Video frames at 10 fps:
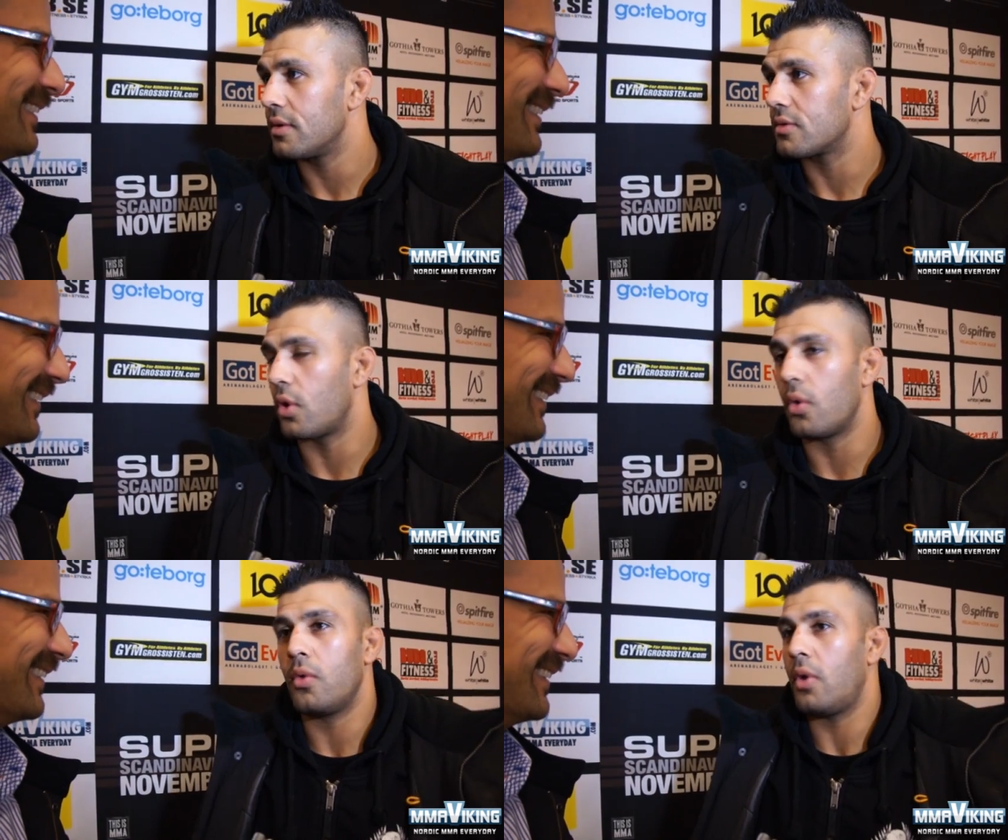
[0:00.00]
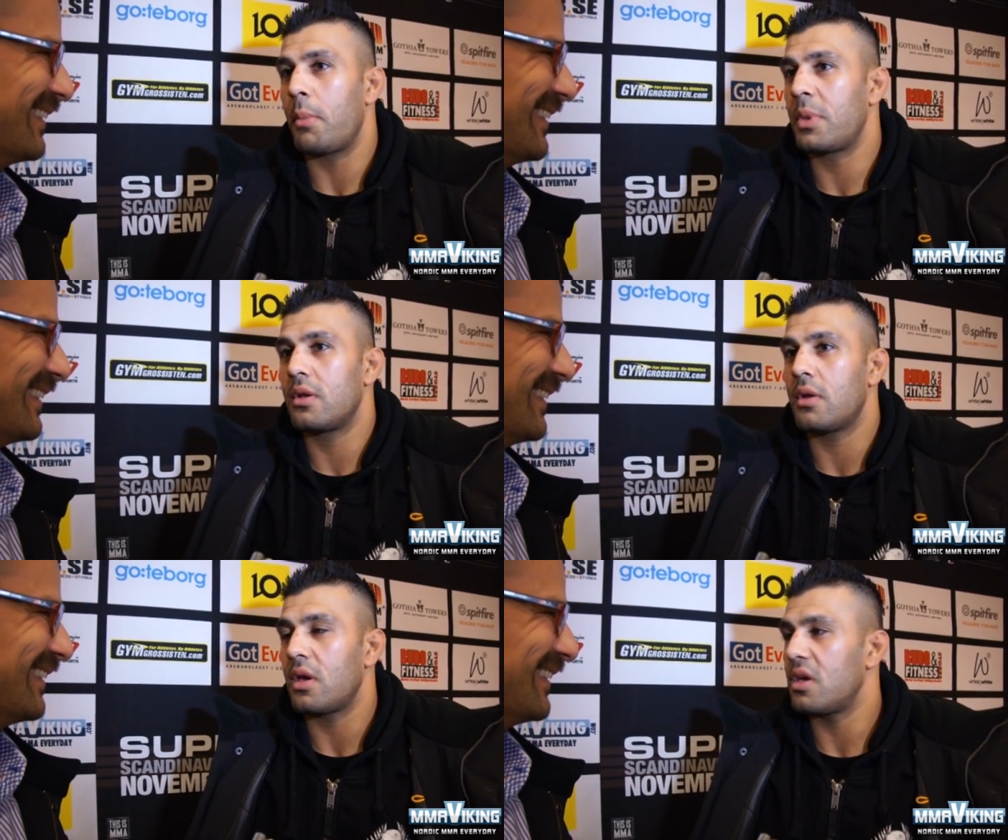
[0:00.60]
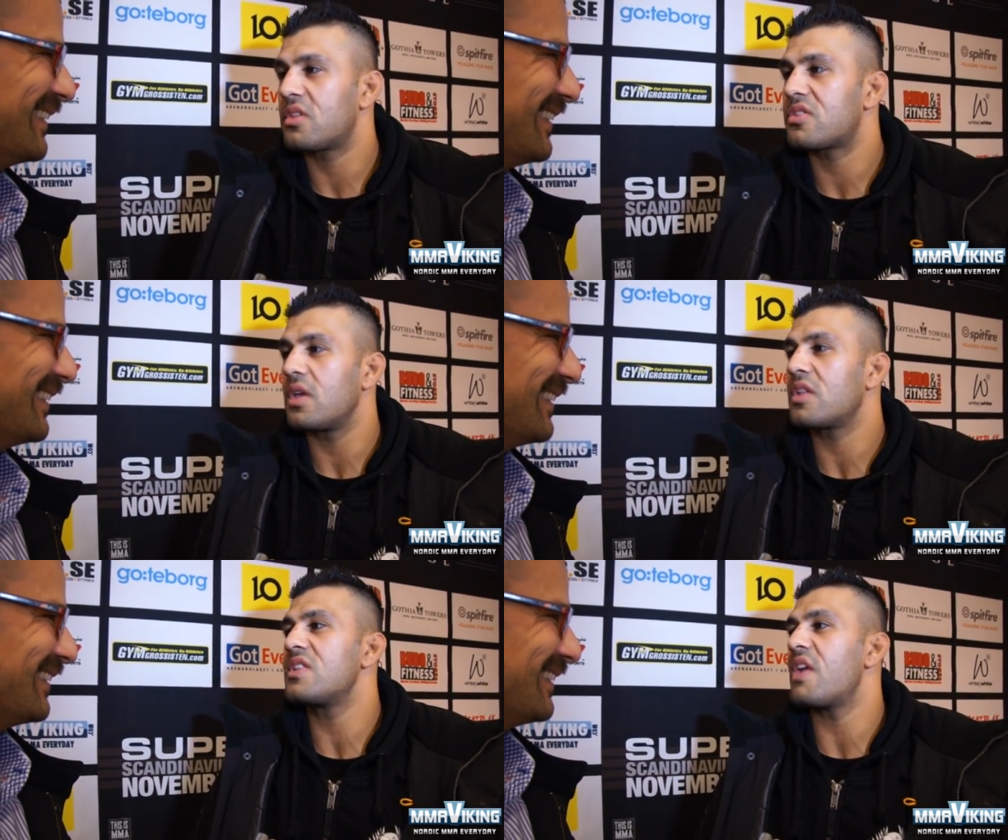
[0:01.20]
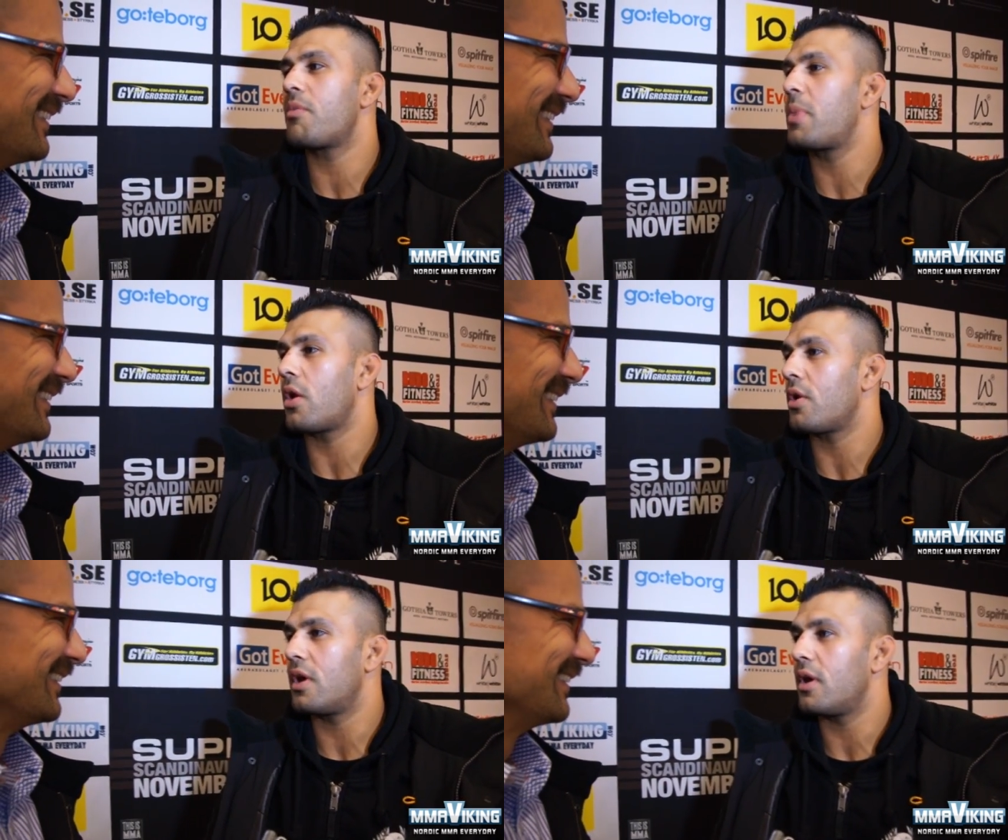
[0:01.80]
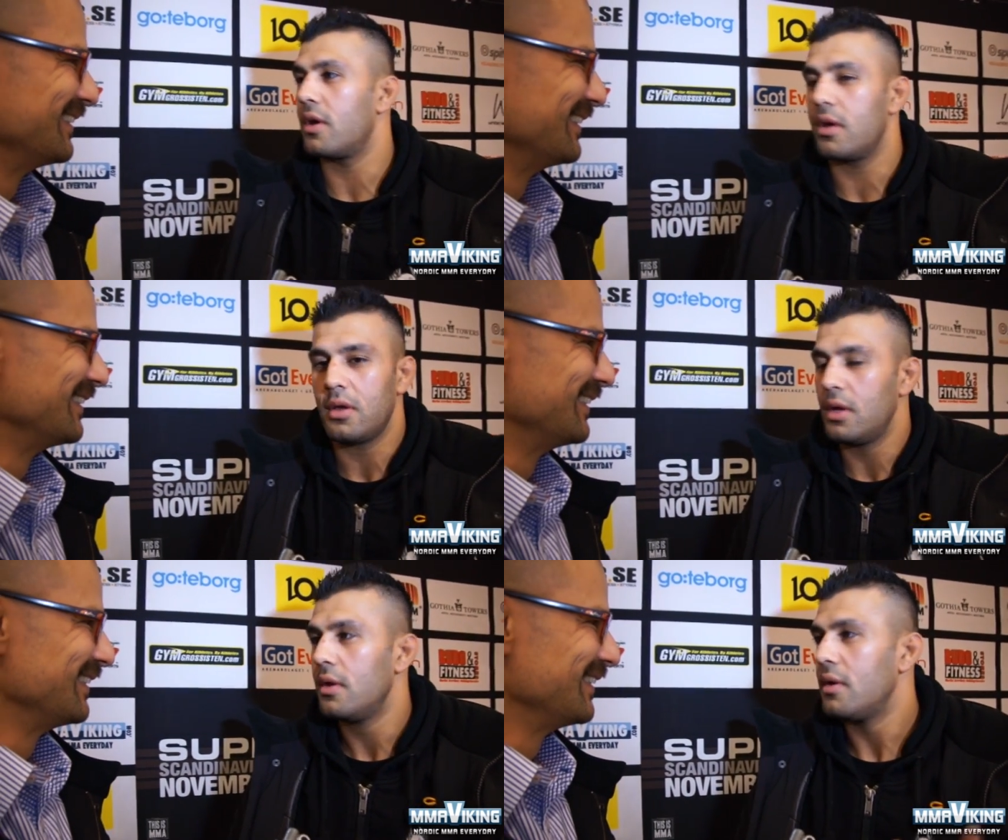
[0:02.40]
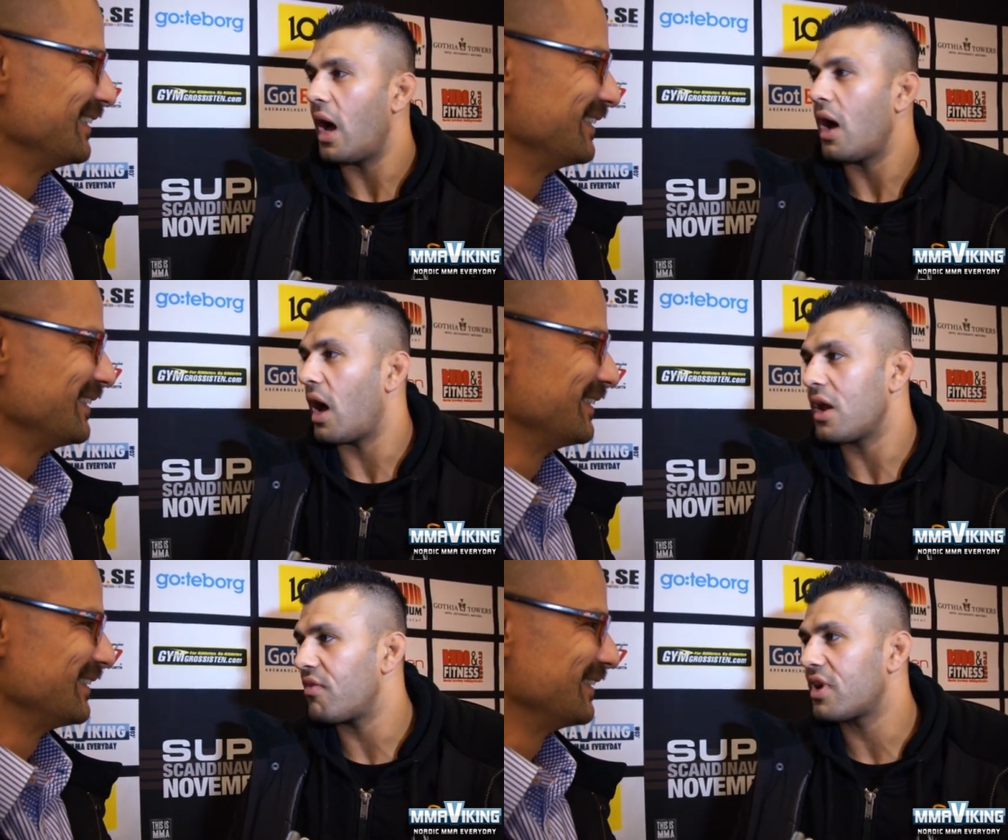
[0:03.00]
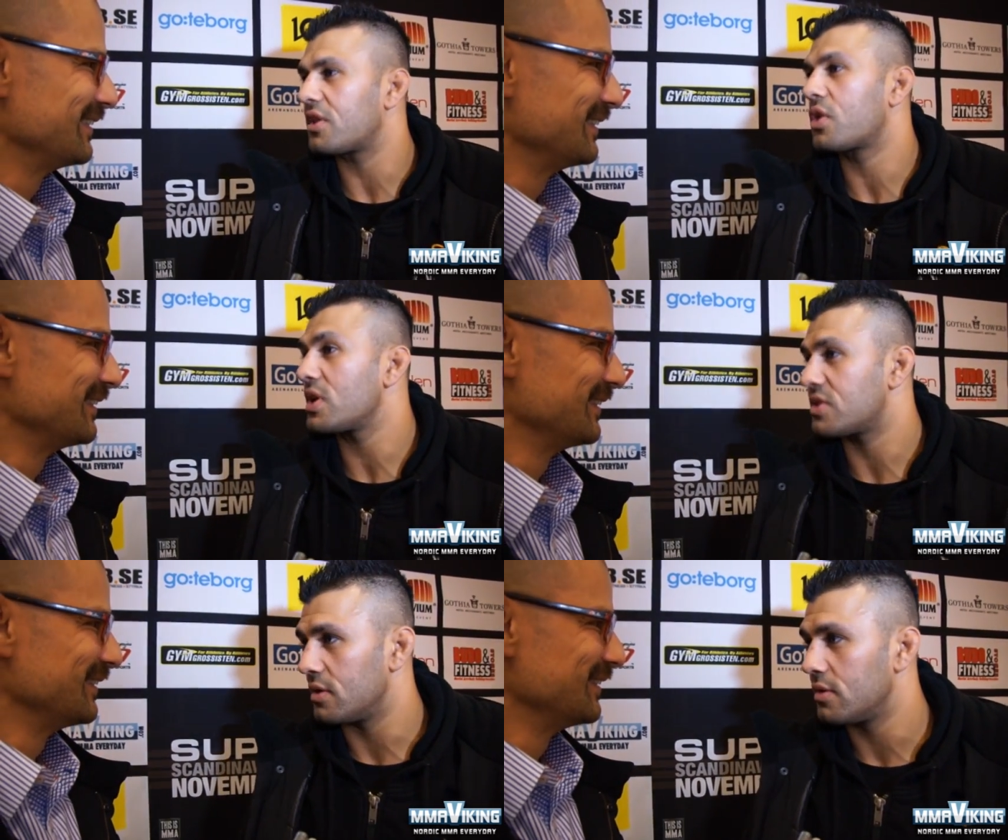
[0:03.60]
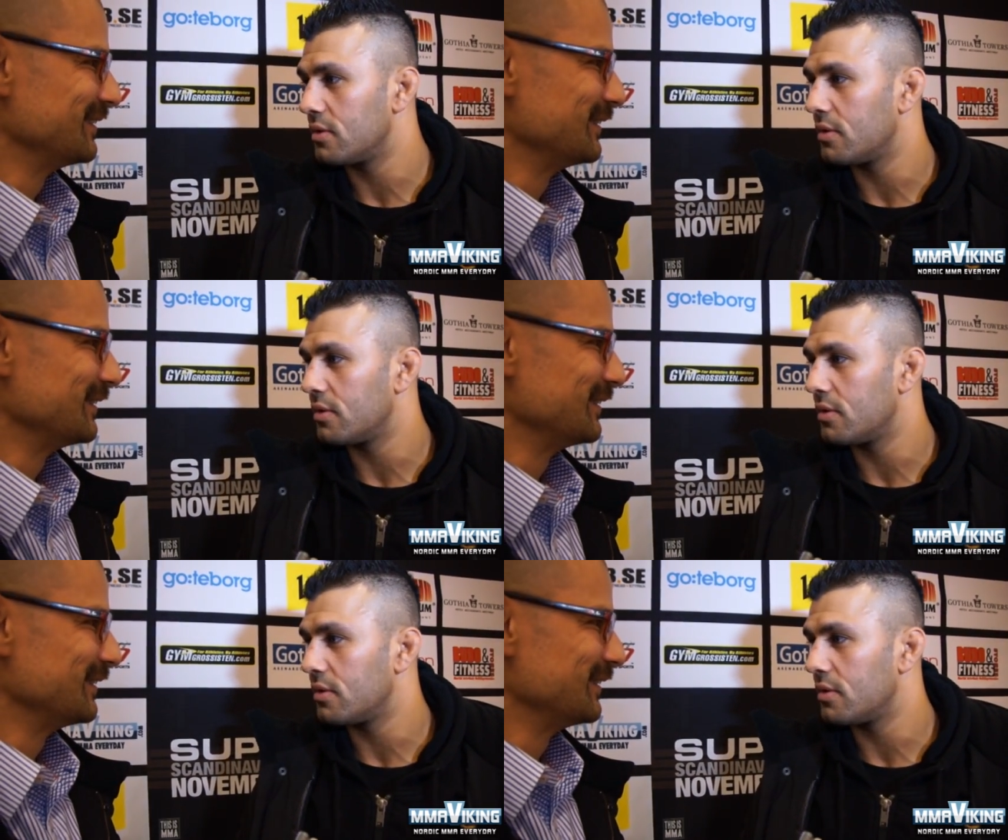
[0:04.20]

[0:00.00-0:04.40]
So, I mean, it's never been on the... I never got the question.